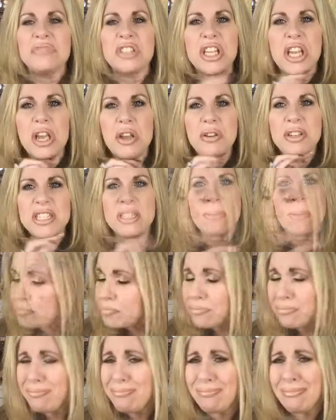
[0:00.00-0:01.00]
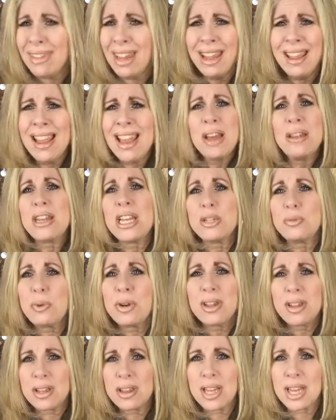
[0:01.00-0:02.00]
excuse me. That's
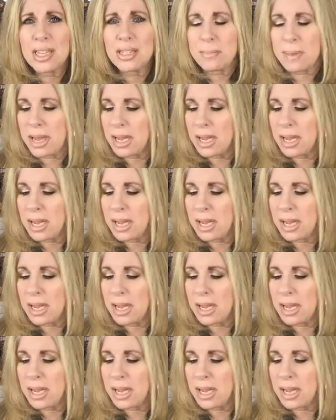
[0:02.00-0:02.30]
one of the things